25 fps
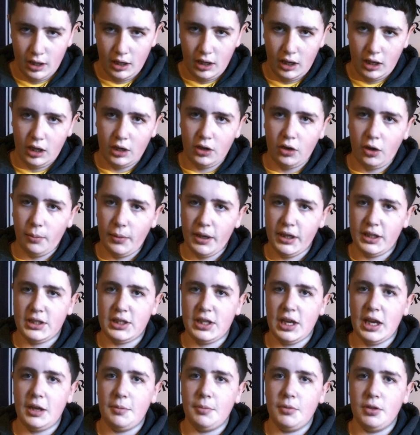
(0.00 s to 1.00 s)
uh, not make
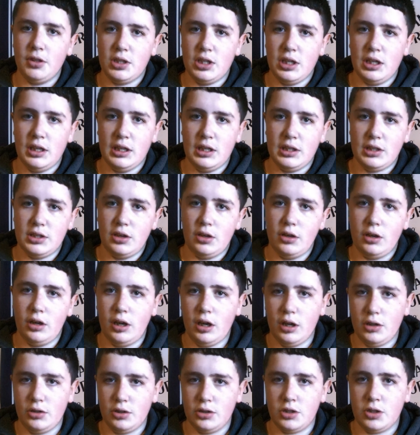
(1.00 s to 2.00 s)
segments in it, so
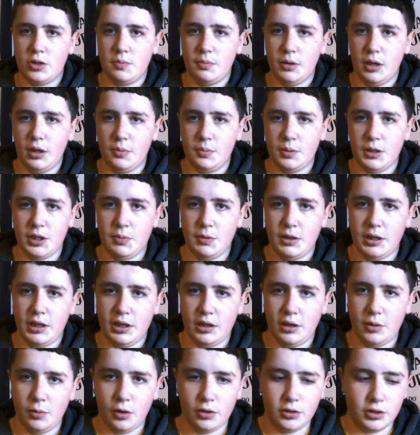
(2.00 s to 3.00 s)
I'll just uh, be
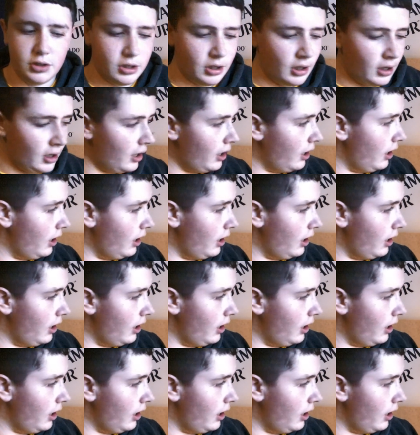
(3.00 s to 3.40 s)
speaking at once.